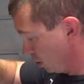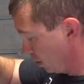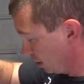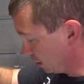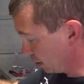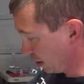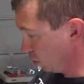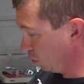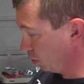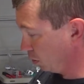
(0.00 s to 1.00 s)
since I
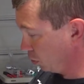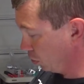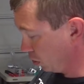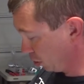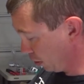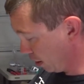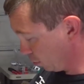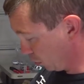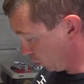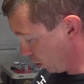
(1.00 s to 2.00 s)
will no longer have a
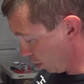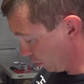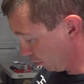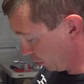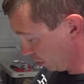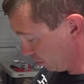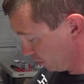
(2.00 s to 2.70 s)
requirement for them.